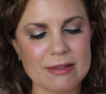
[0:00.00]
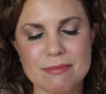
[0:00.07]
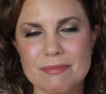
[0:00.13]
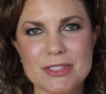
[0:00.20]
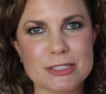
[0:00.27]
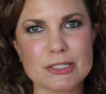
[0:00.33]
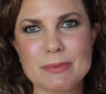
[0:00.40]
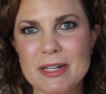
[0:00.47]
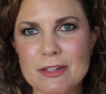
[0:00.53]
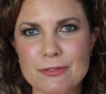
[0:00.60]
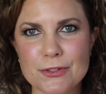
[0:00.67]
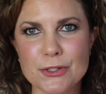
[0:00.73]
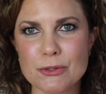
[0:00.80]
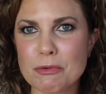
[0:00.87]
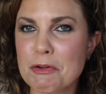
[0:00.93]
there's been a
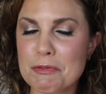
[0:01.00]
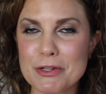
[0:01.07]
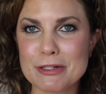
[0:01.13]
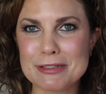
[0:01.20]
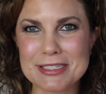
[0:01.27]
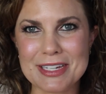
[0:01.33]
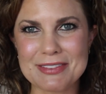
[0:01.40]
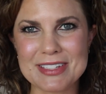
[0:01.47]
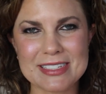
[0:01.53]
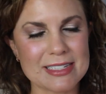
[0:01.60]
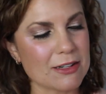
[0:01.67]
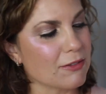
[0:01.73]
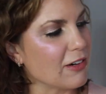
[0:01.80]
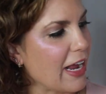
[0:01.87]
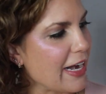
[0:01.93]
few reviews on this
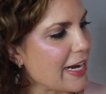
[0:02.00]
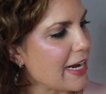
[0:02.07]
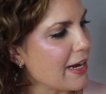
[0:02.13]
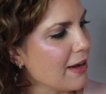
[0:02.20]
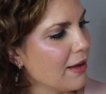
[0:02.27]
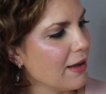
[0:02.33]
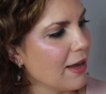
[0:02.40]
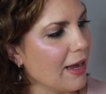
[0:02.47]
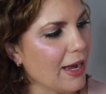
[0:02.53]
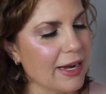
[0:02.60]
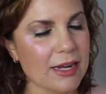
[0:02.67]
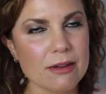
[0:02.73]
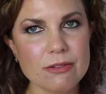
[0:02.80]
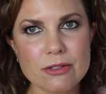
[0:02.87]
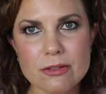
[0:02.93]
already. I
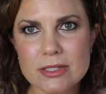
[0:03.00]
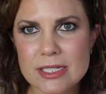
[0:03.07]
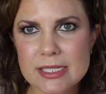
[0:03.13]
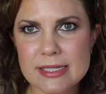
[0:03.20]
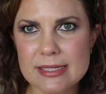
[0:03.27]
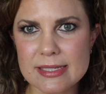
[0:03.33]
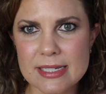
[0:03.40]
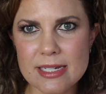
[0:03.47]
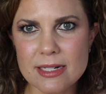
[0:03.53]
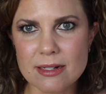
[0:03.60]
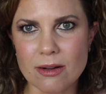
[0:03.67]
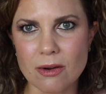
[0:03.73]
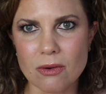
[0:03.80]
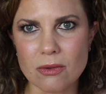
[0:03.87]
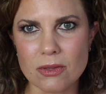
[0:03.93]
haven't really seen
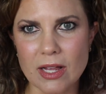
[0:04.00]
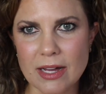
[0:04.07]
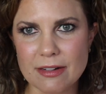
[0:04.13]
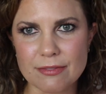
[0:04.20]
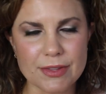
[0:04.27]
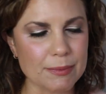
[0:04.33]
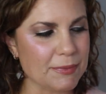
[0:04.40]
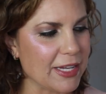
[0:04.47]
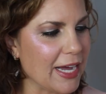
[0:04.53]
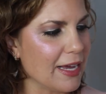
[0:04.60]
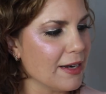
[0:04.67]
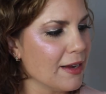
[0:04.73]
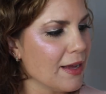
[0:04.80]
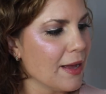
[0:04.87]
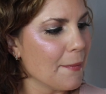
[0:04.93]
a whole lot of them
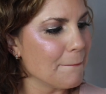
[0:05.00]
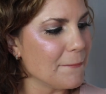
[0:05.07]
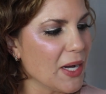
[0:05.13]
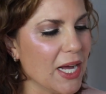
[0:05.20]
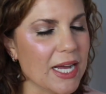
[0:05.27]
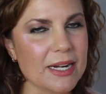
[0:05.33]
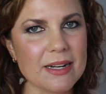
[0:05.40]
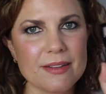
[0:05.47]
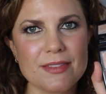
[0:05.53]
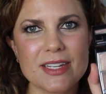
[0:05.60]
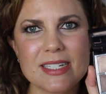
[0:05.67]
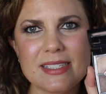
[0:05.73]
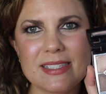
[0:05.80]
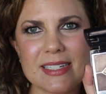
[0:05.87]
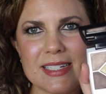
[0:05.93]
yet, but
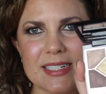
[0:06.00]
this